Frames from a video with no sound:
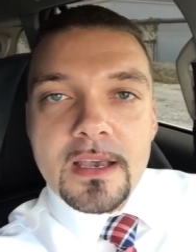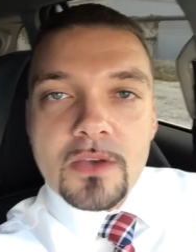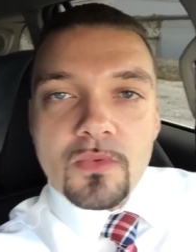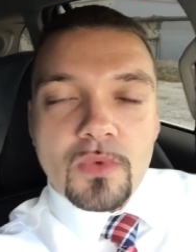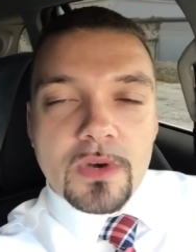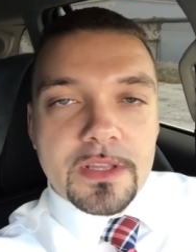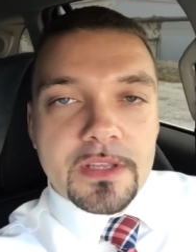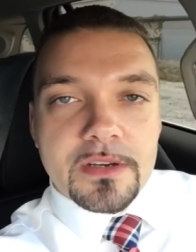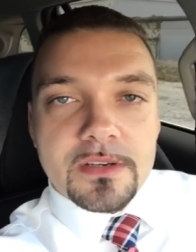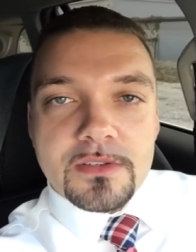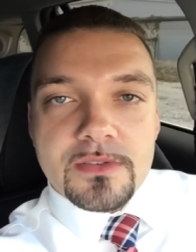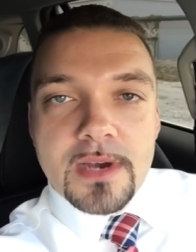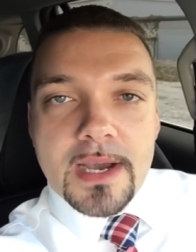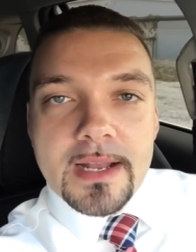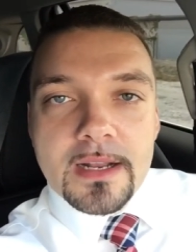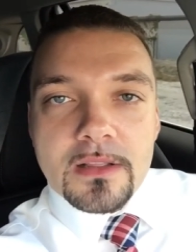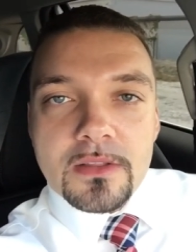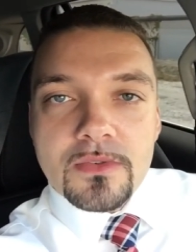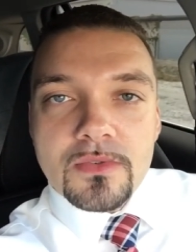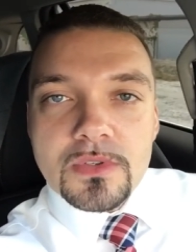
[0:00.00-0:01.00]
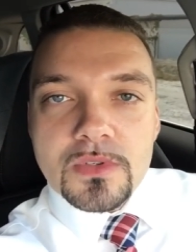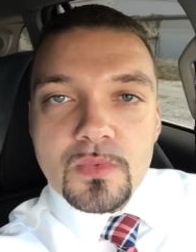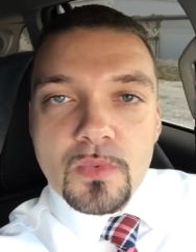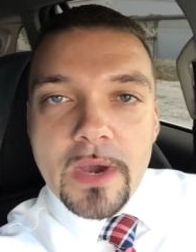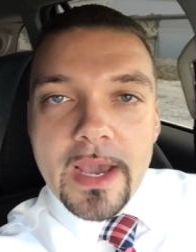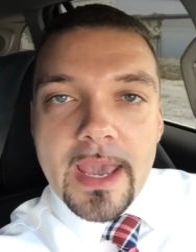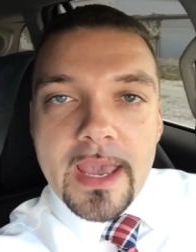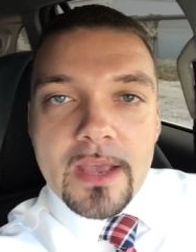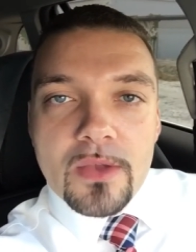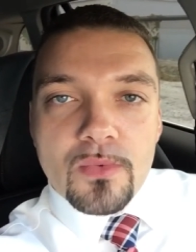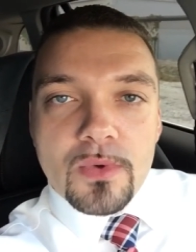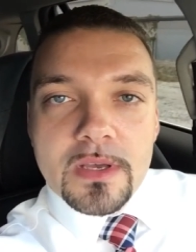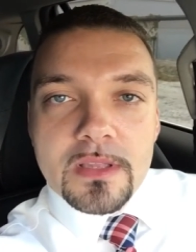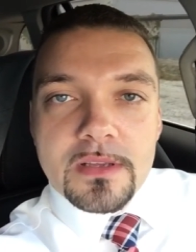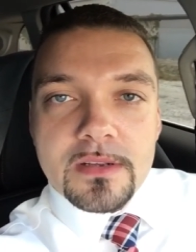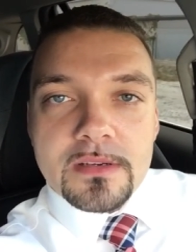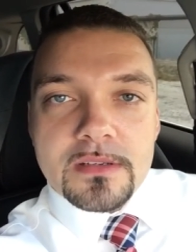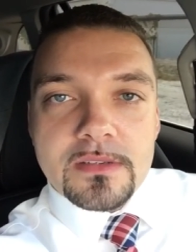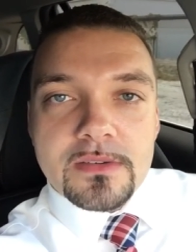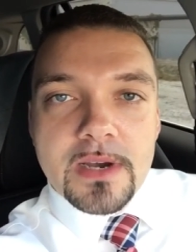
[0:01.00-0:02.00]
Whether you're trying to lose weight,
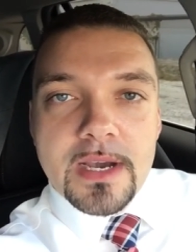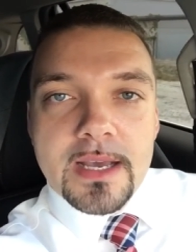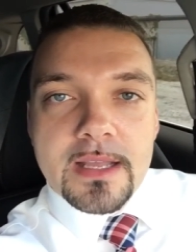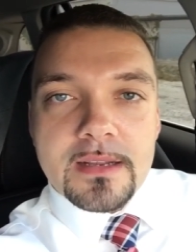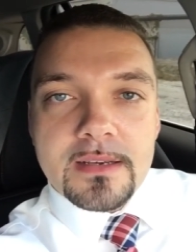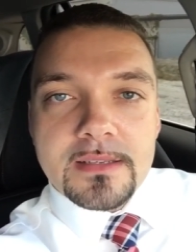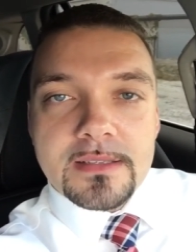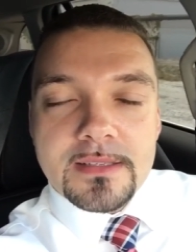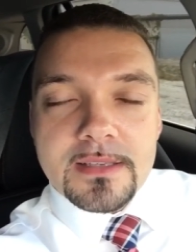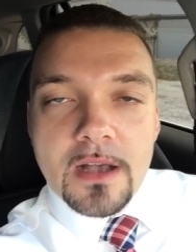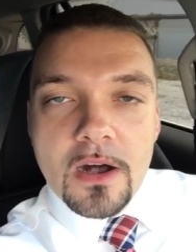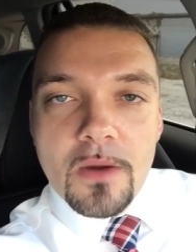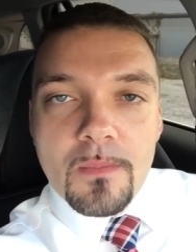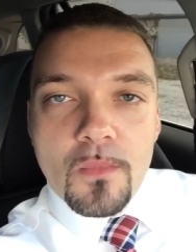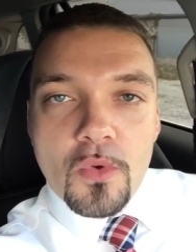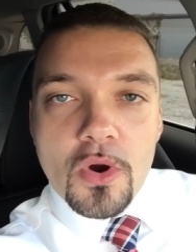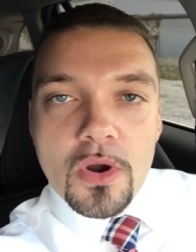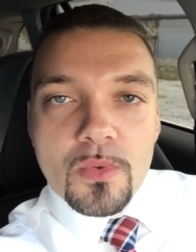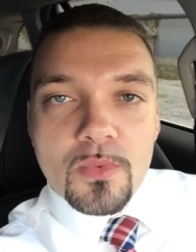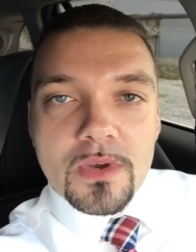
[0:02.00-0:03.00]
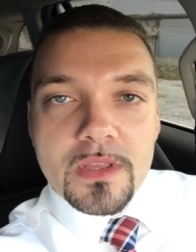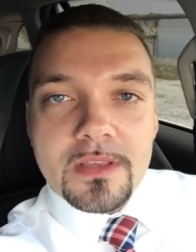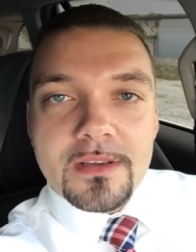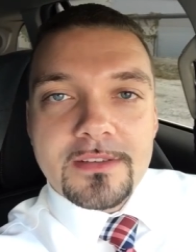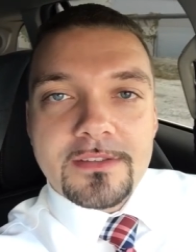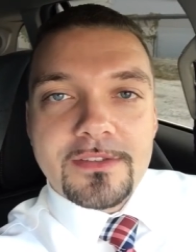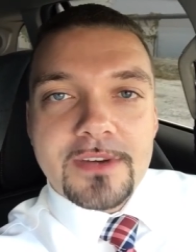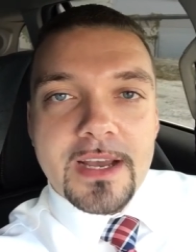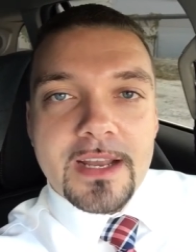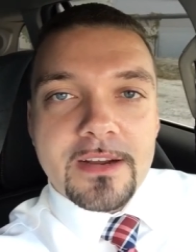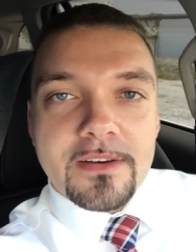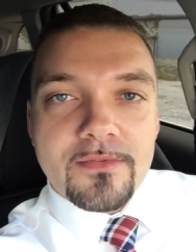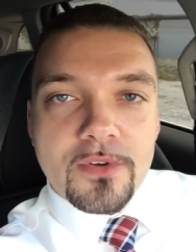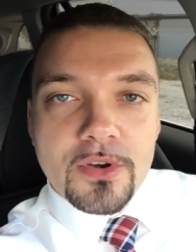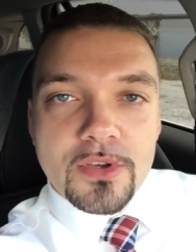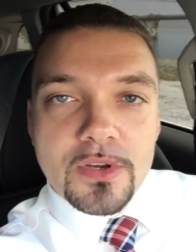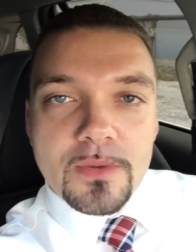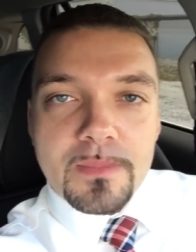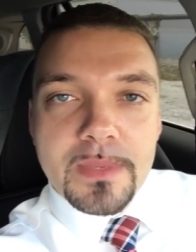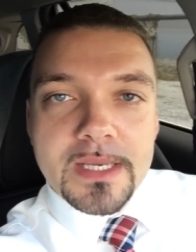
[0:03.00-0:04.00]
whether you're trying to sell more, whether you're trying to
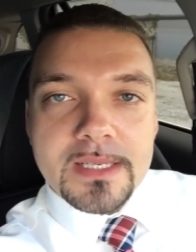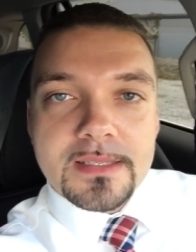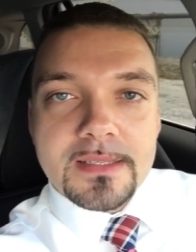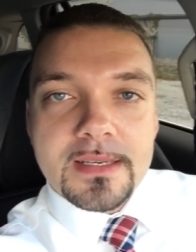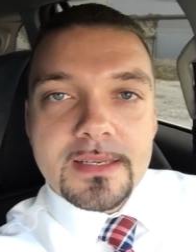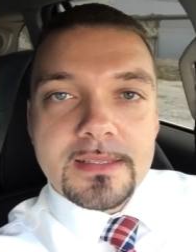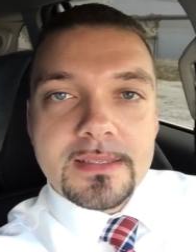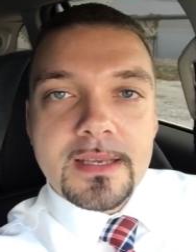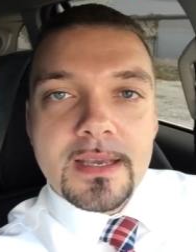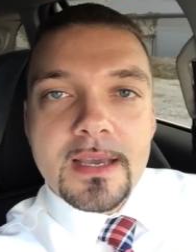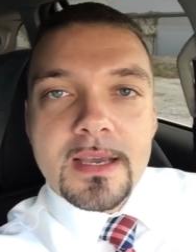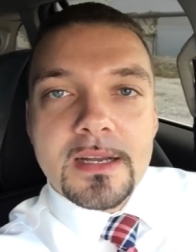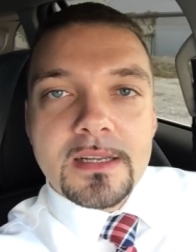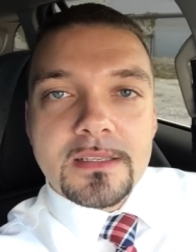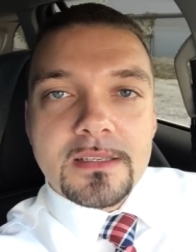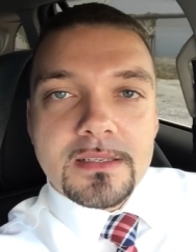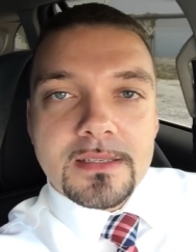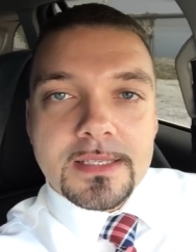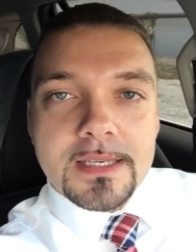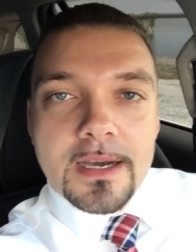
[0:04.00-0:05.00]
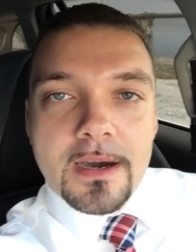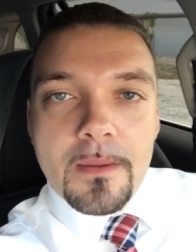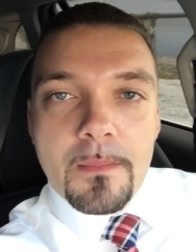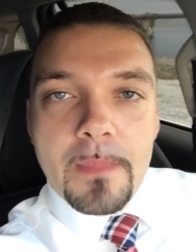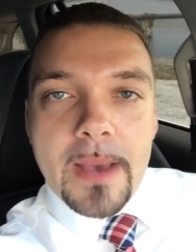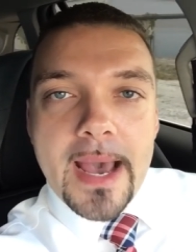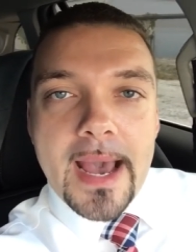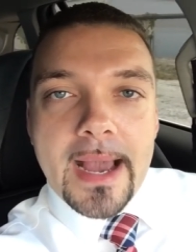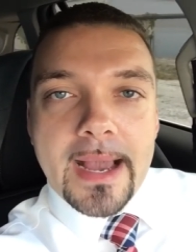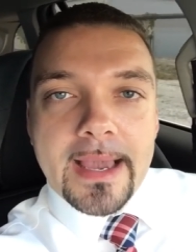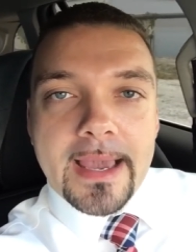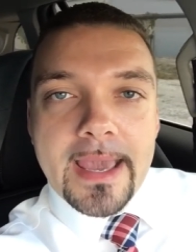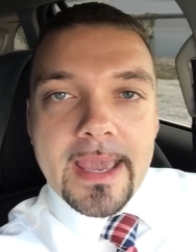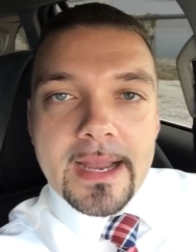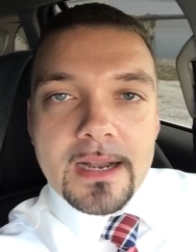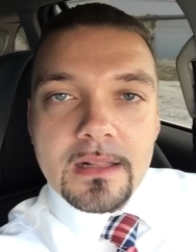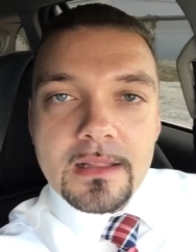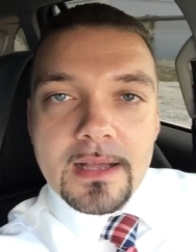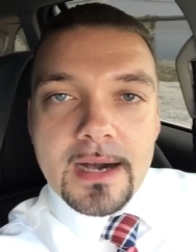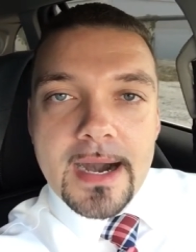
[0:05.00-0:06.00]
grow your business, just come back,
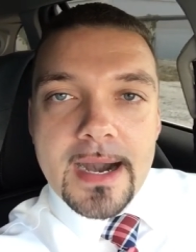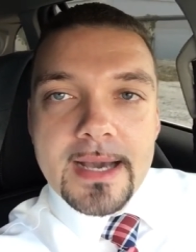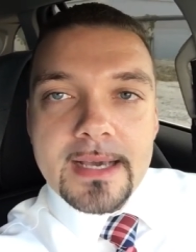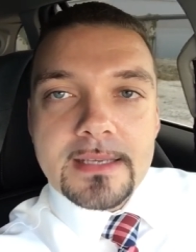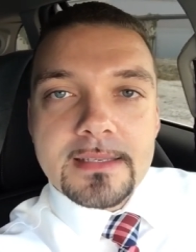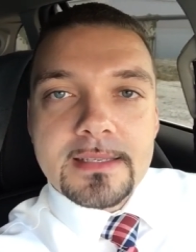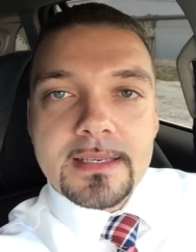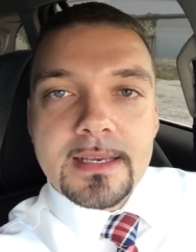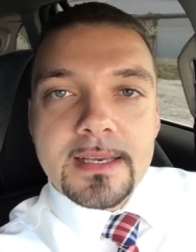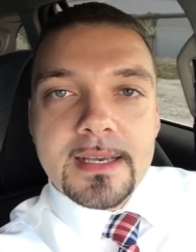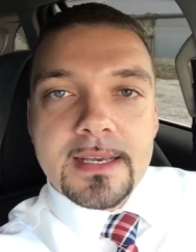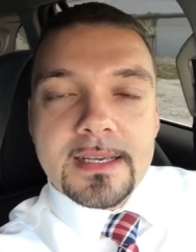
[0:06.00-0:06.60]
analyze,